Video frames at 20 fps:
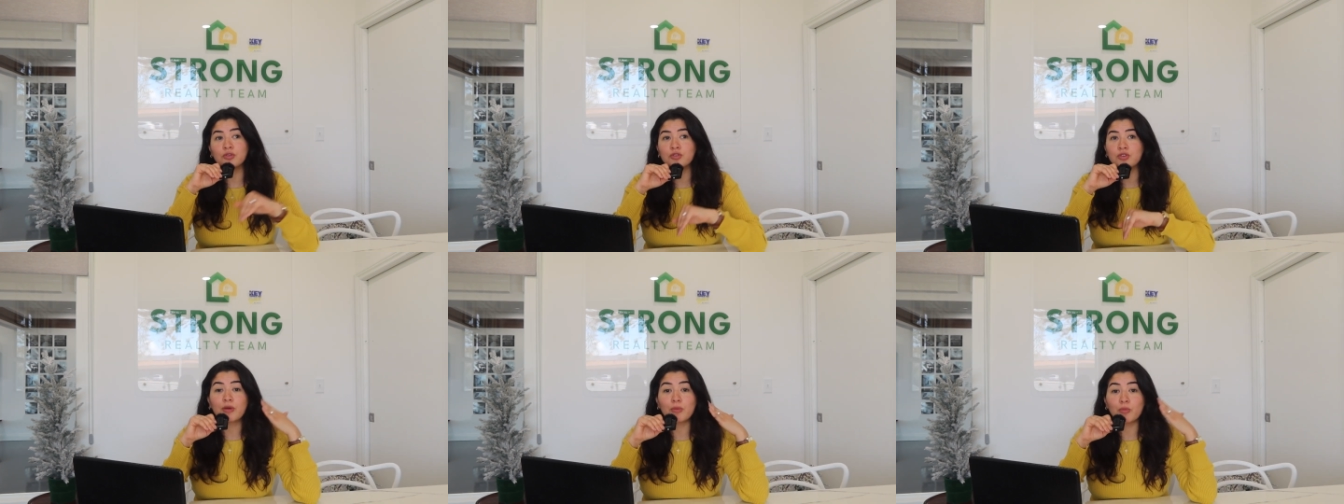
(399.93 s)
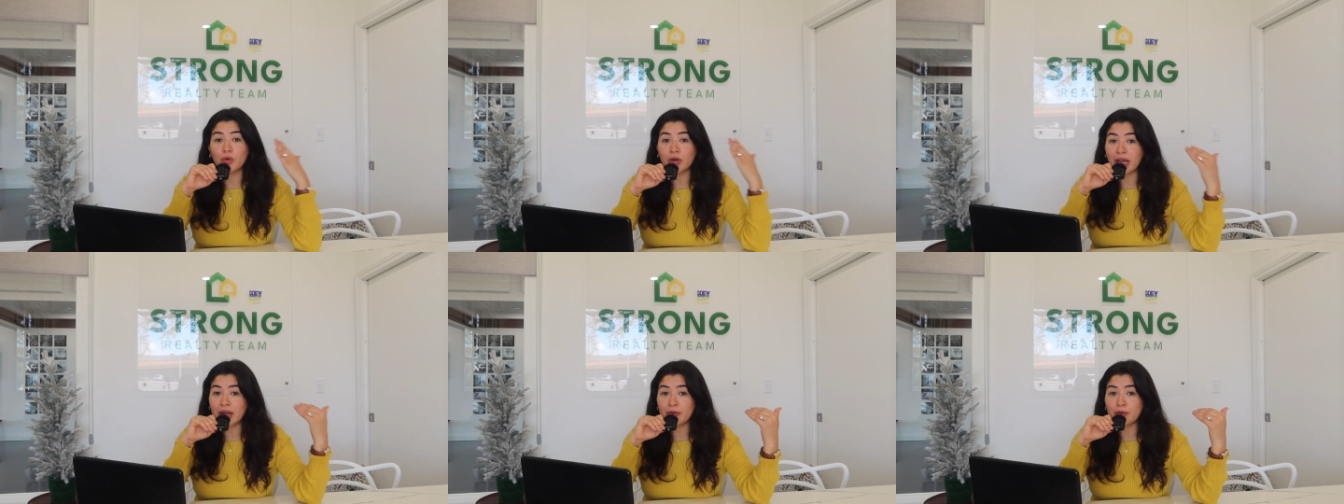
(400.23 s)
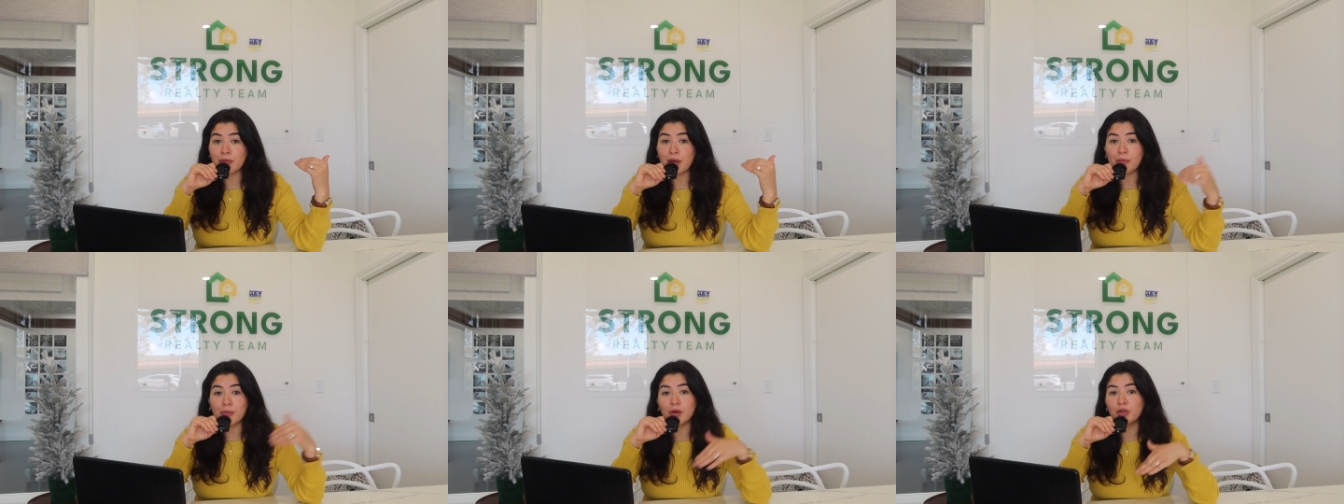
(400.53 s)
From what I
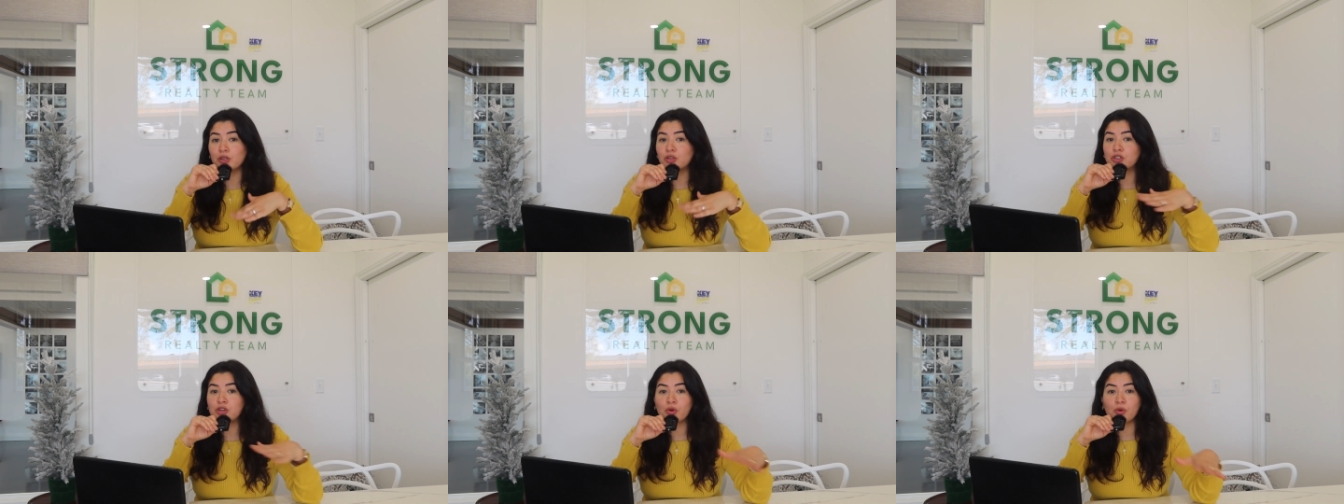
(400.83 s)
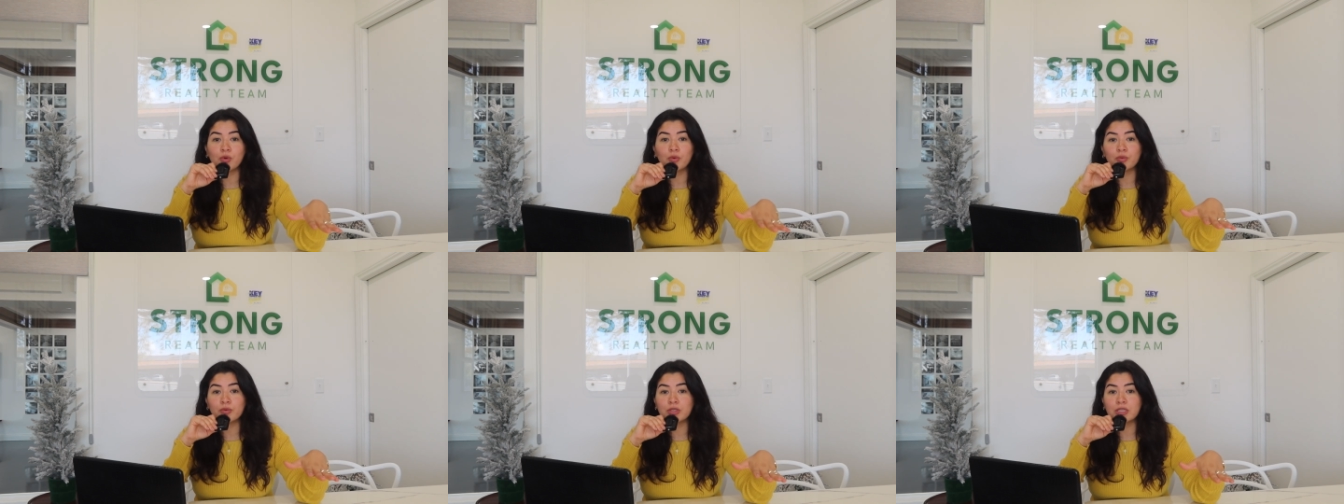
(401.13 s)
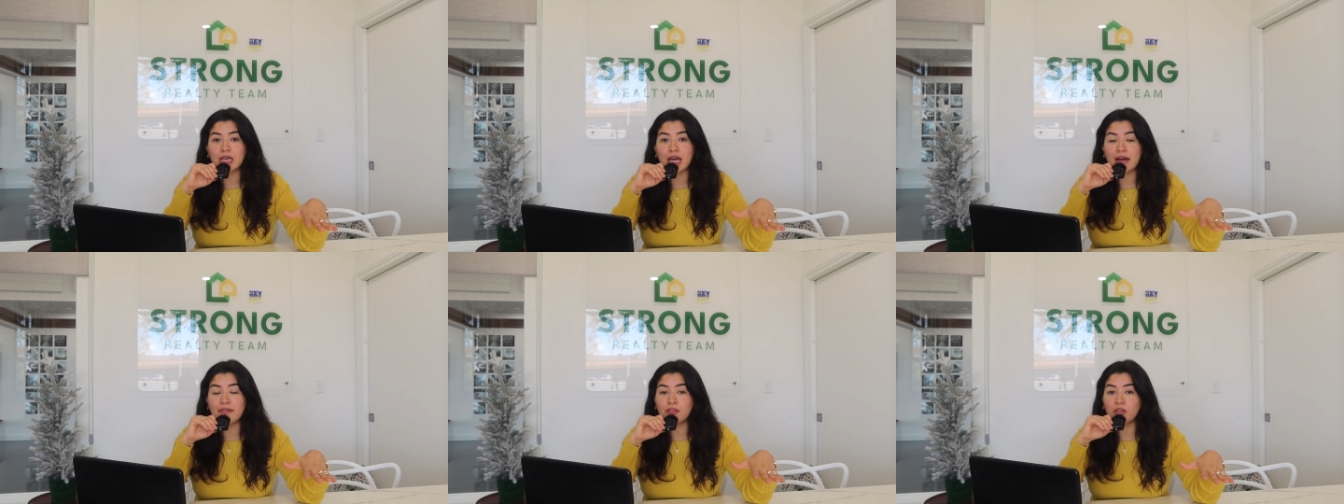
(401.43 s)
remember, you don't
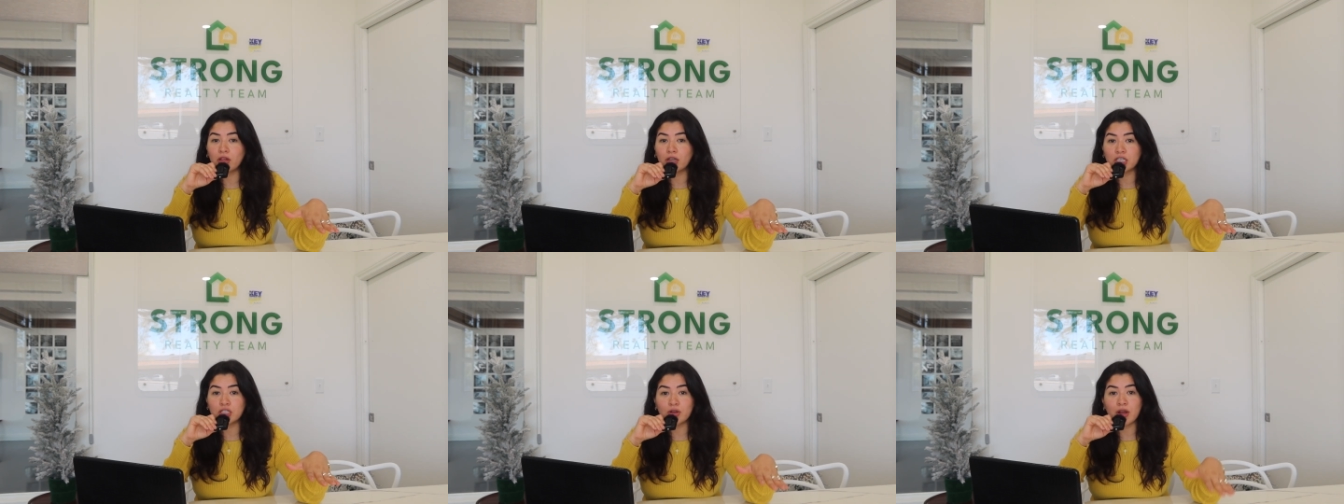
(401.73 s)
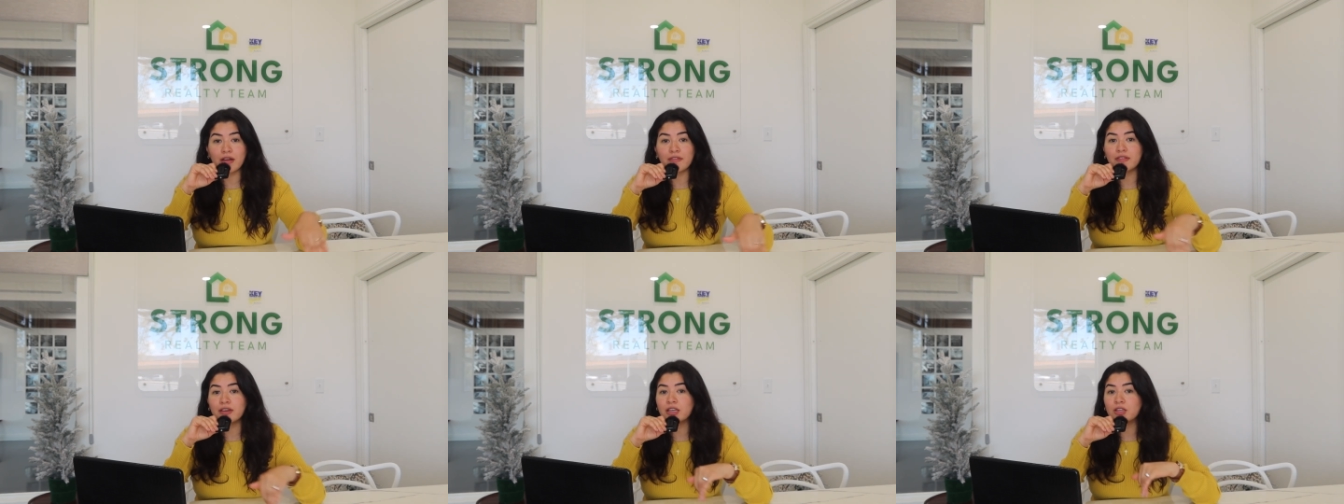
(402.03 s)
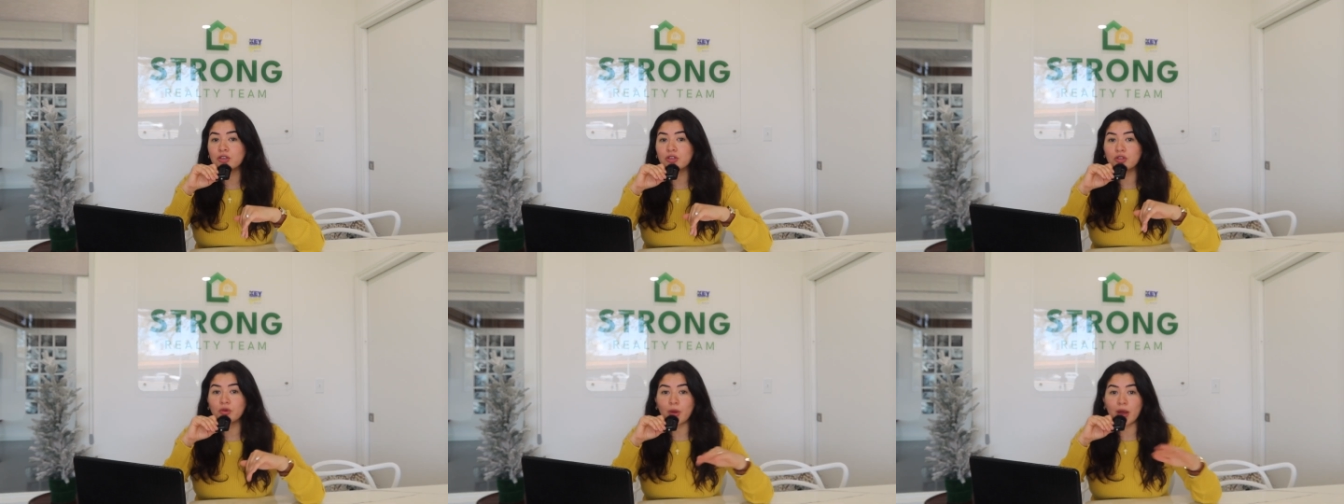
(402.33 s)
have a lot of
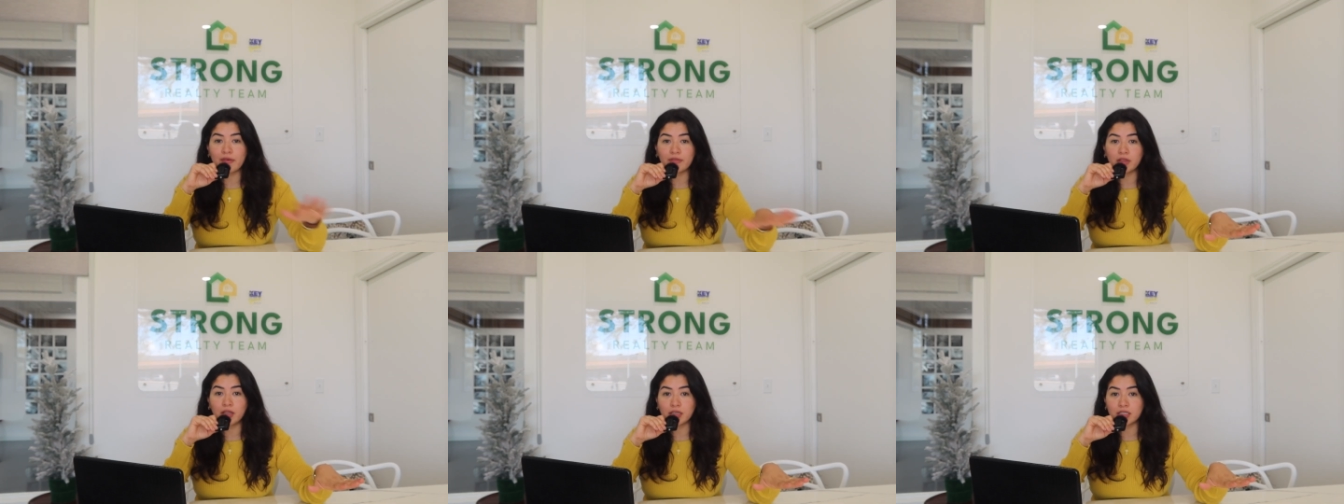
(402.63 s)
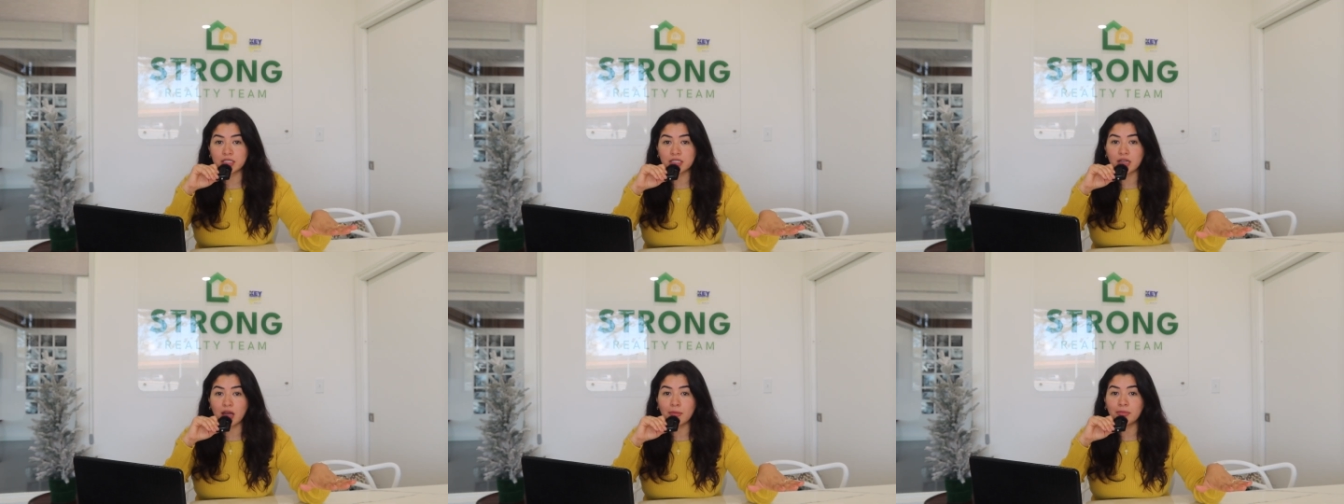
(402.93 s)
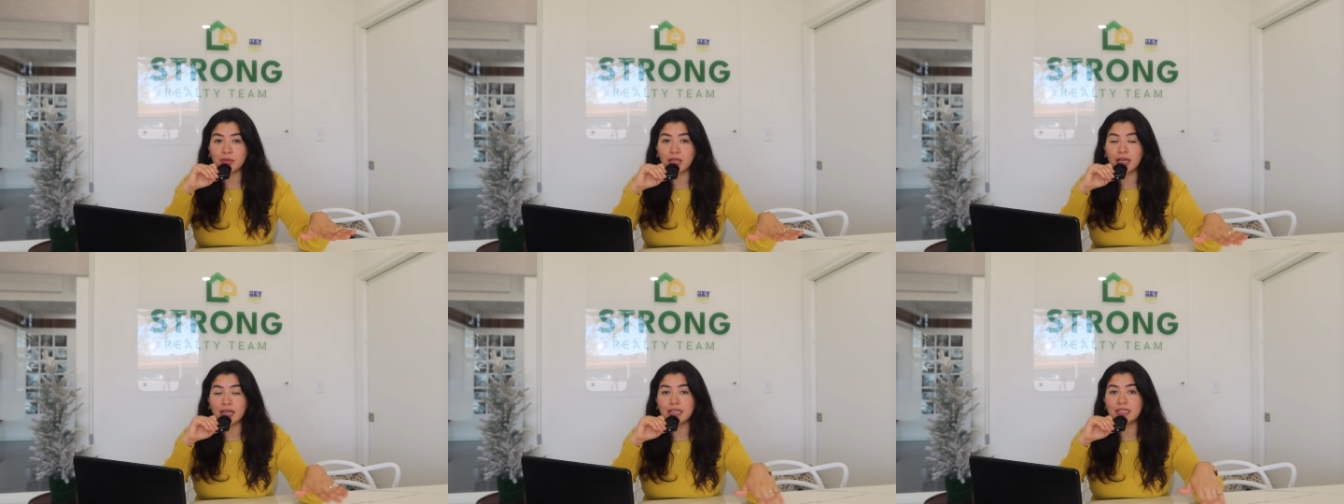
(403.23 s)
traffic, you don't have a lot of
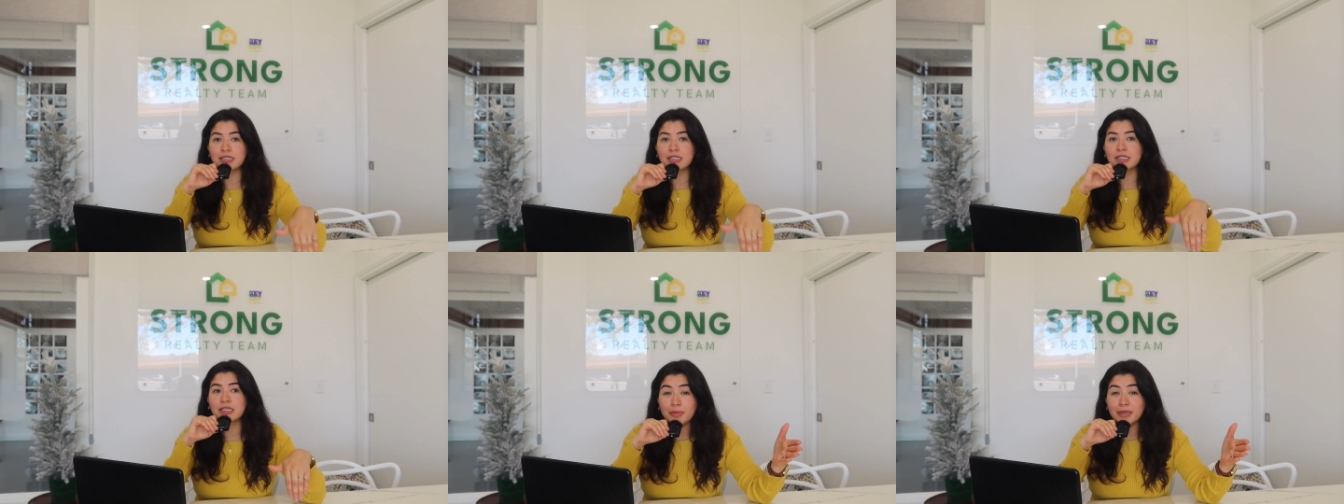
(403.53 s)
stoplights,